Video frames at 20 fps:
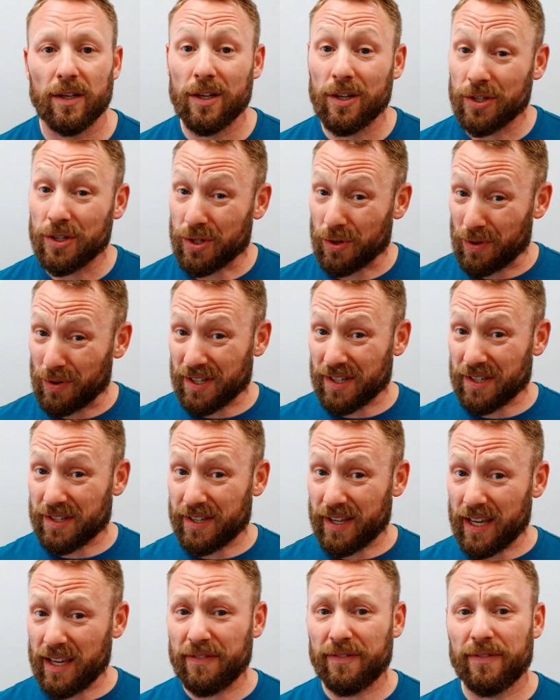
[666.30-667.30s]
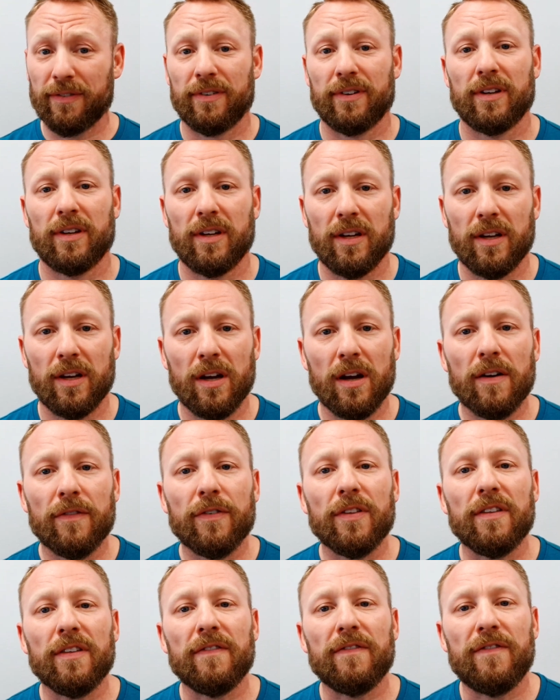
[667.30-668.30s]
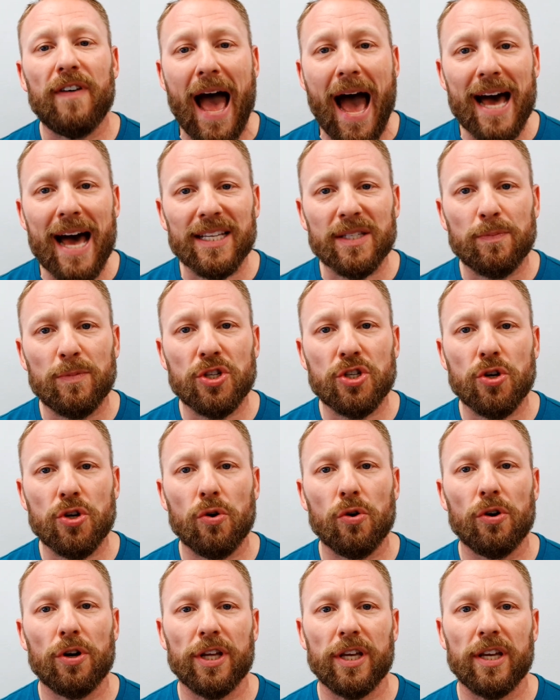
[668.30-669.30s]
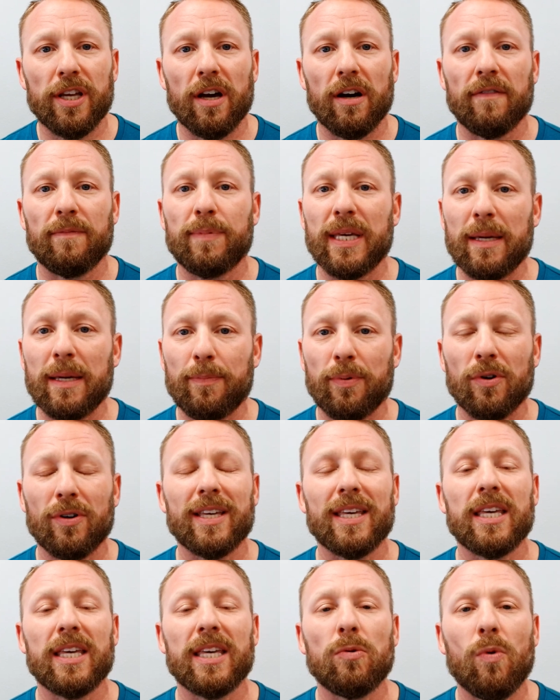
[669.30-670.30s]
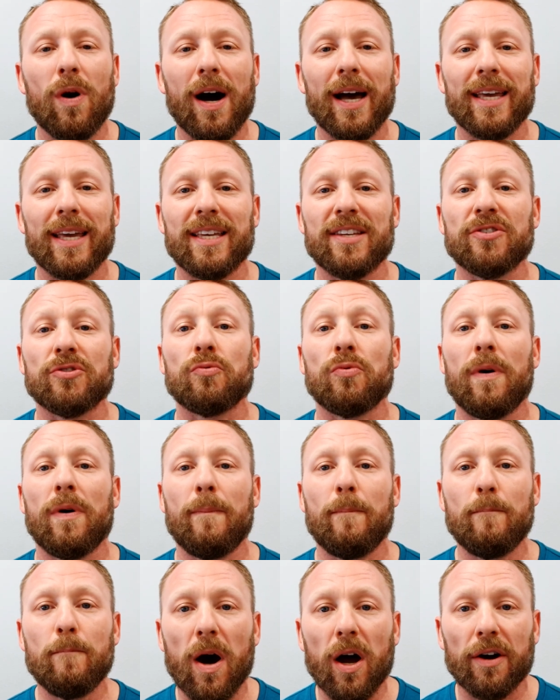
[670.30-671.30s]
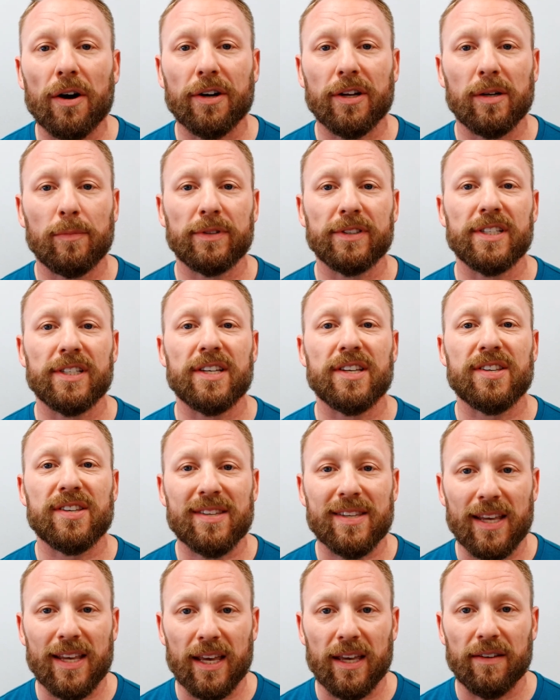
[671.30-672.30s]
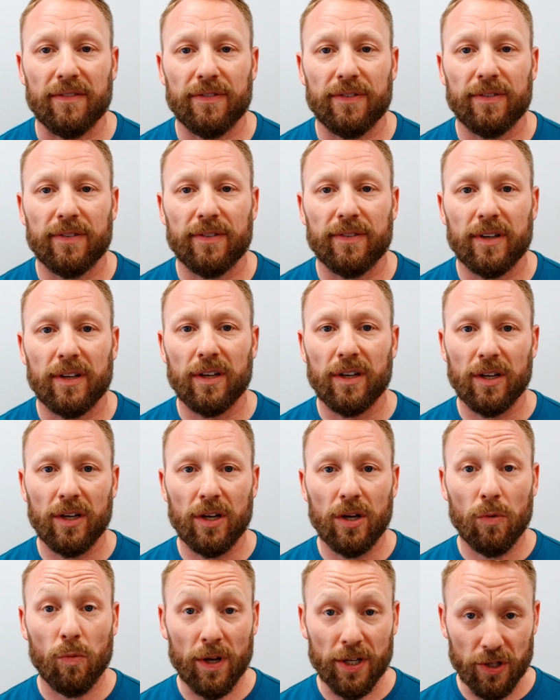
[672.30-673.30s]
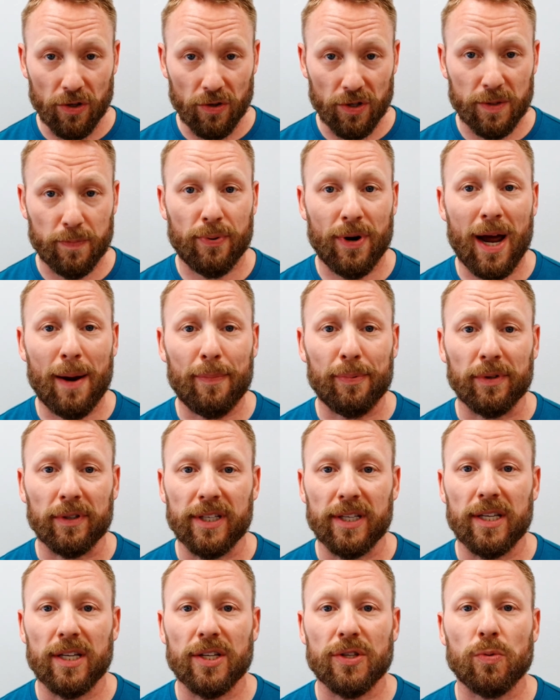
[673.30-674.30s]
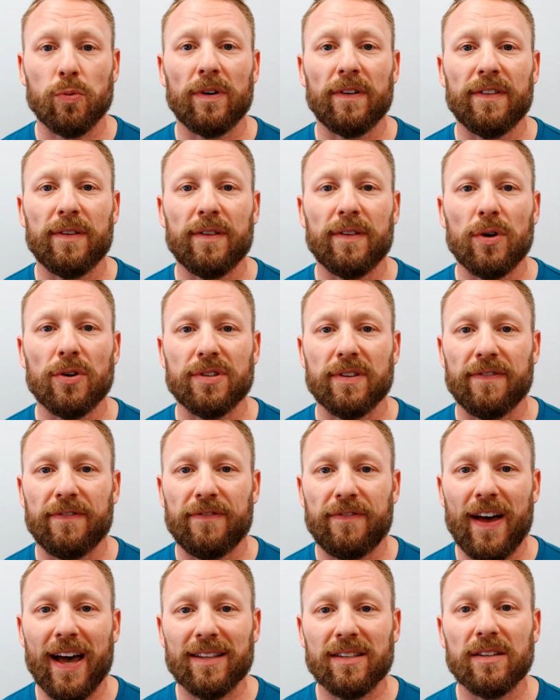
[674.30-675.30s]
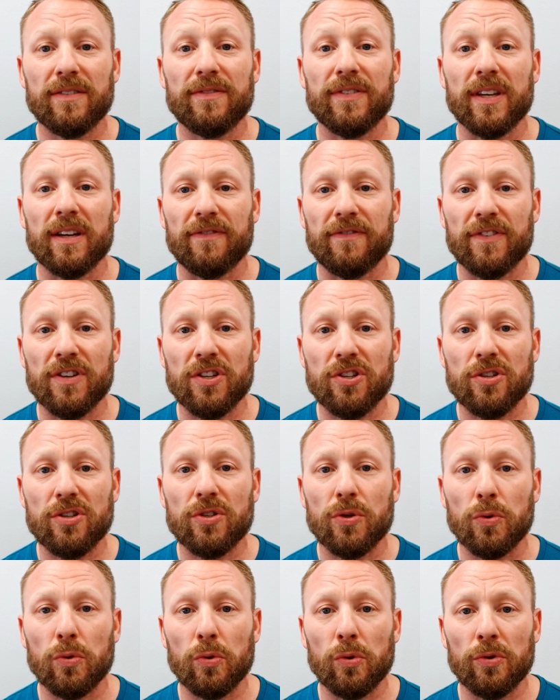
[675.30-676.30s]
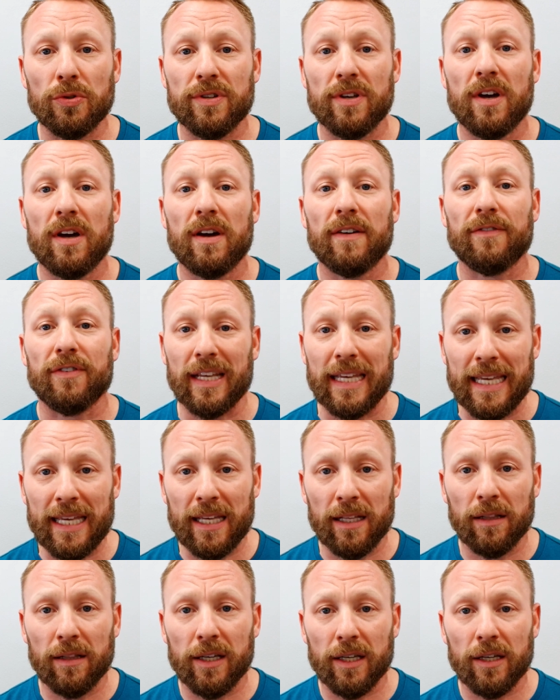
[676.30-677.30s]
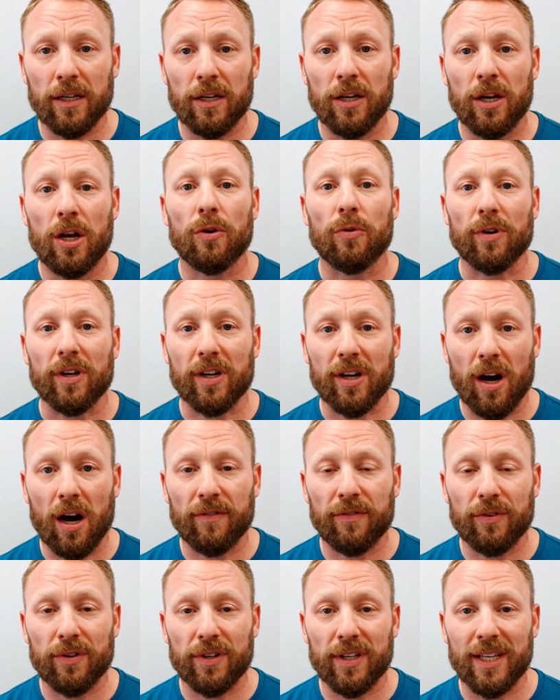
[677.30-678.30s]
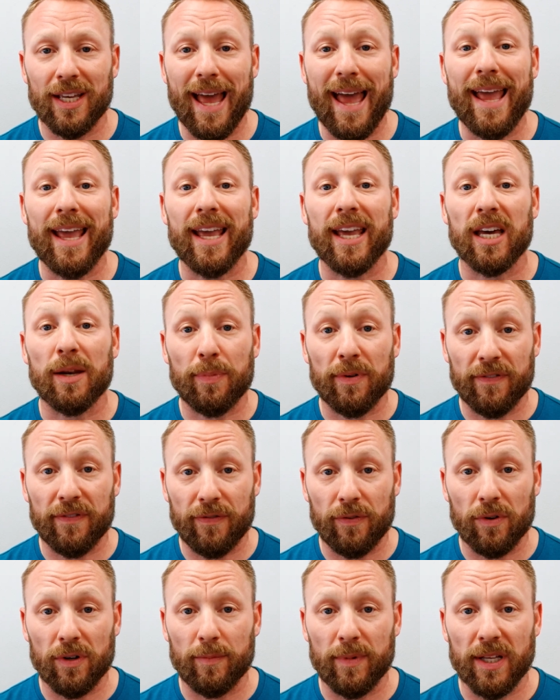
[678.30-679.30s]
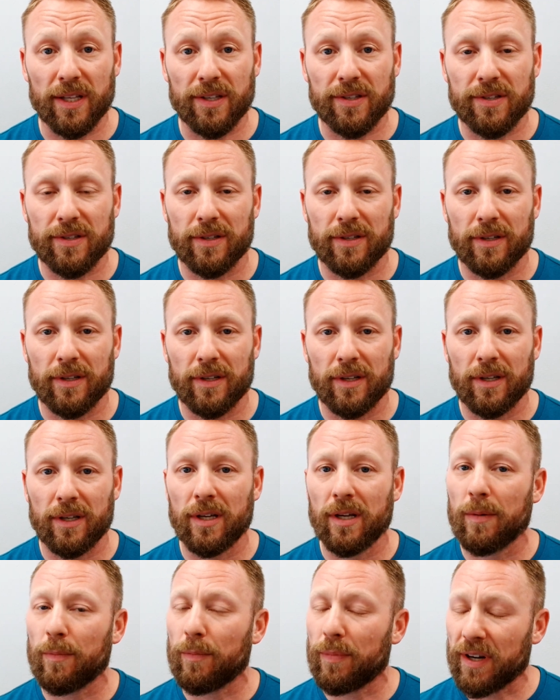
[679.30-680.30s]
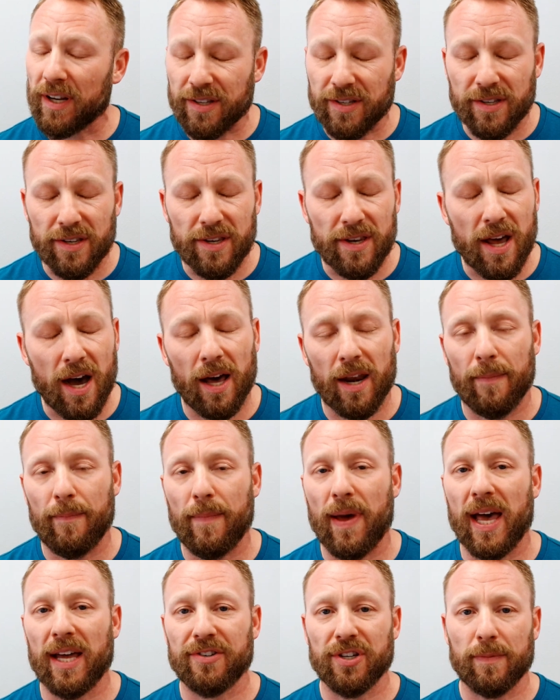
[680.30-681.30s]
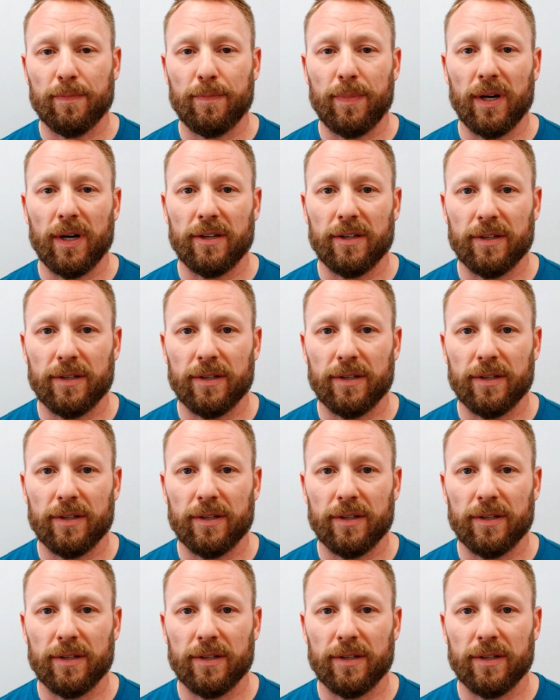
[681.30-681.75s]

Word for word: So, is it safe? For the vast majority of people, EWOT is remarkably safe. When used properly, it's one of the most effective and efficient tools for healing, recovery, and performance. But it's not a magic button.